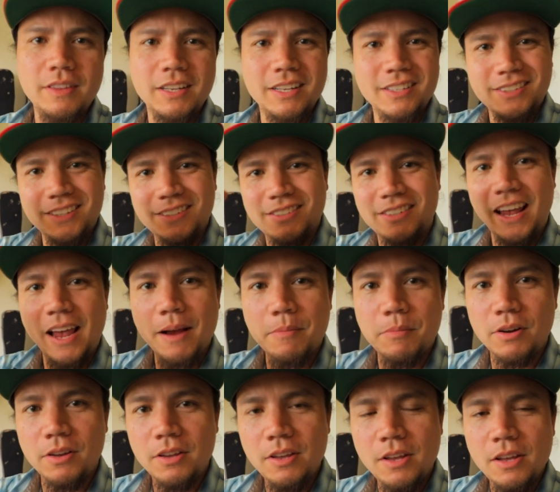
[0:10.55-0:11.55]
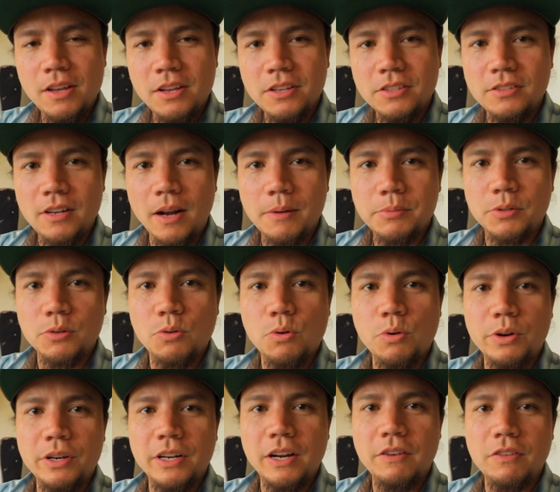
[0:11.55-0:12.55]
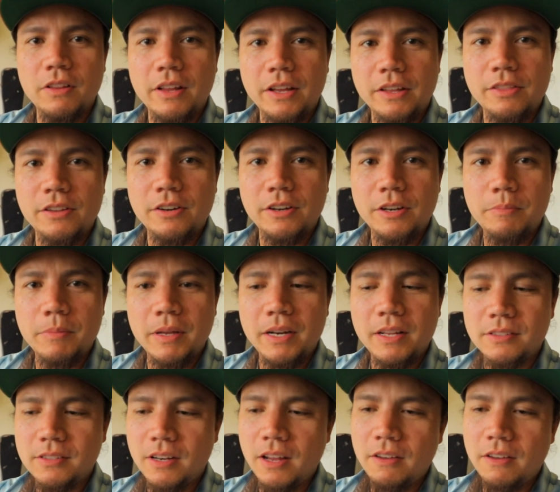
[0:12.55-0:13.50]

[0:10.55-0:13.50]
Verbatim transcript: The thing is, this camera stops recording after like 30 minutes.